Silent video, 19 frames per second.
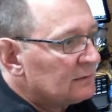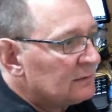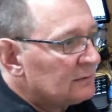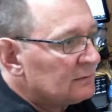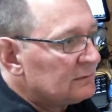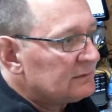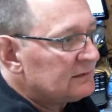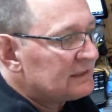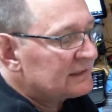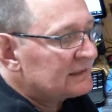
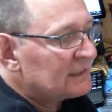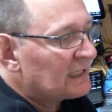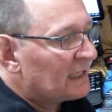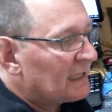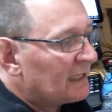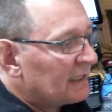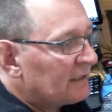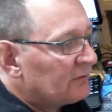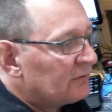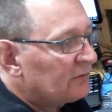
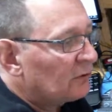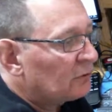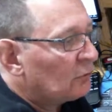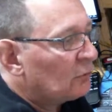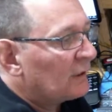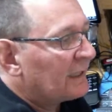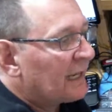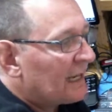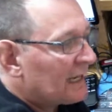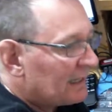designed to
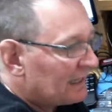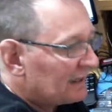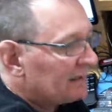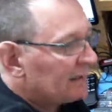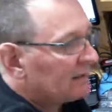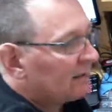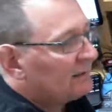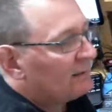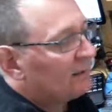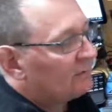look at it
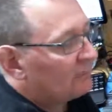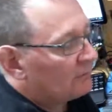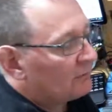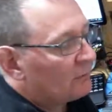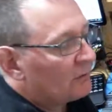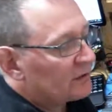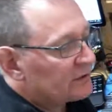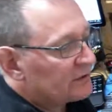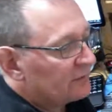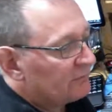in this
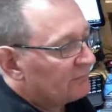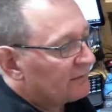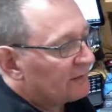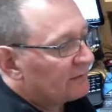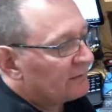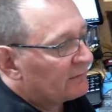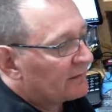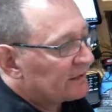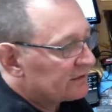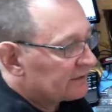launch
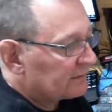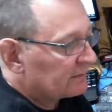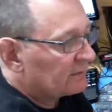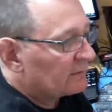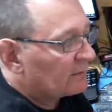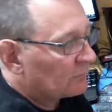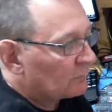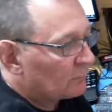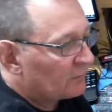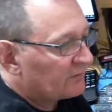configuration. In
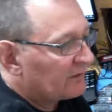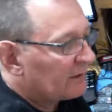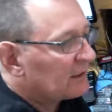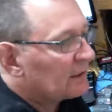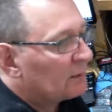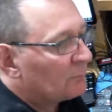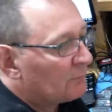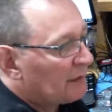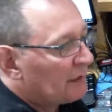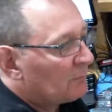other words, in
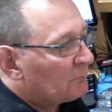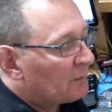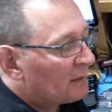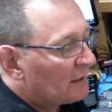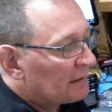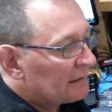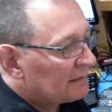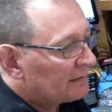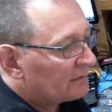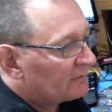the
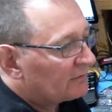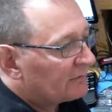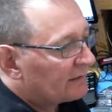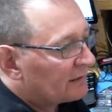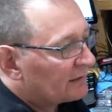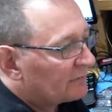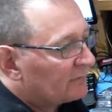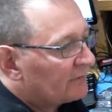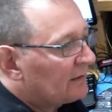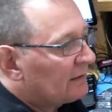P-pod in a
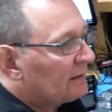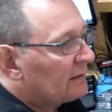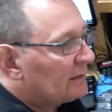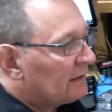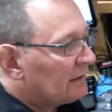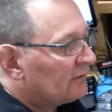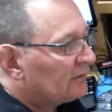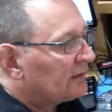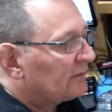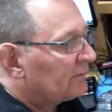sense.
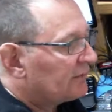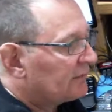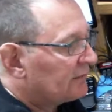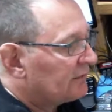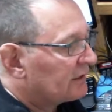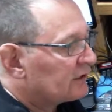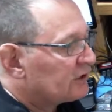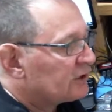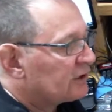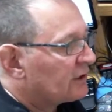Is
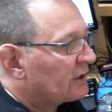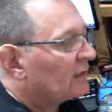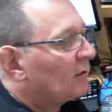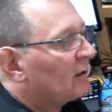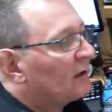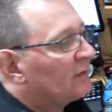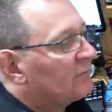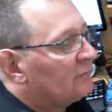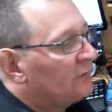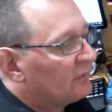everything shut
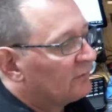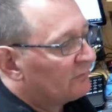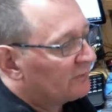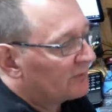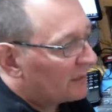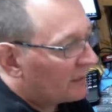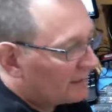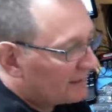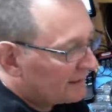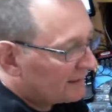off? Does the
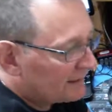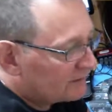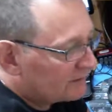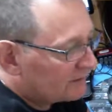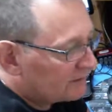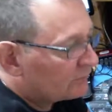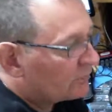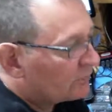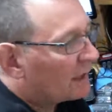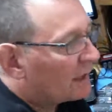
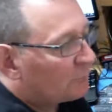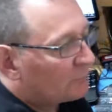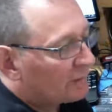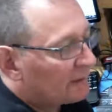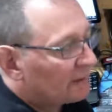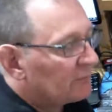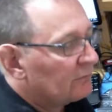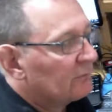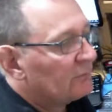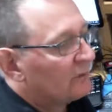IHU
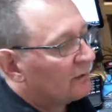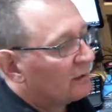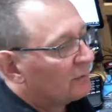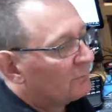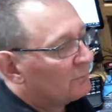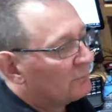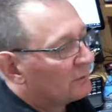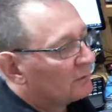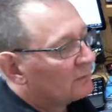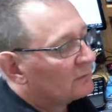operate through the
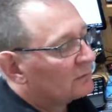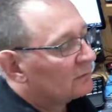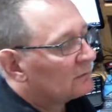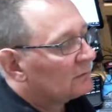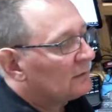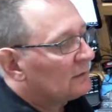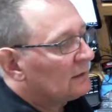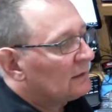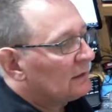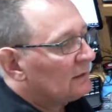umbilical
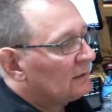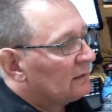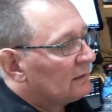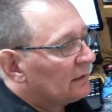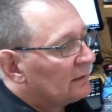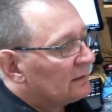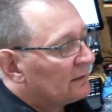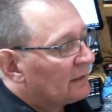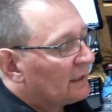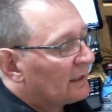
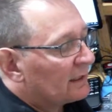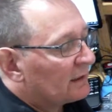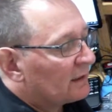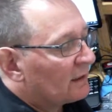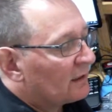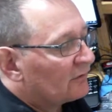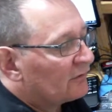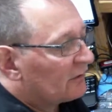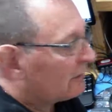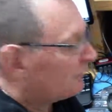and
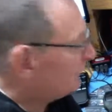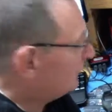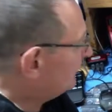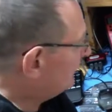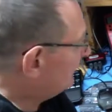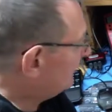diagnostic mode? Or